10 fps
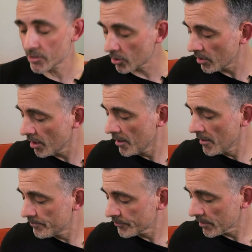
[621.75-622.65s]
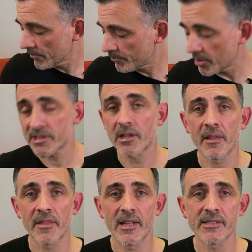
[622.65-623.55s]
So books
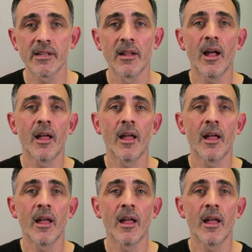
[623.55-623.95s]
like this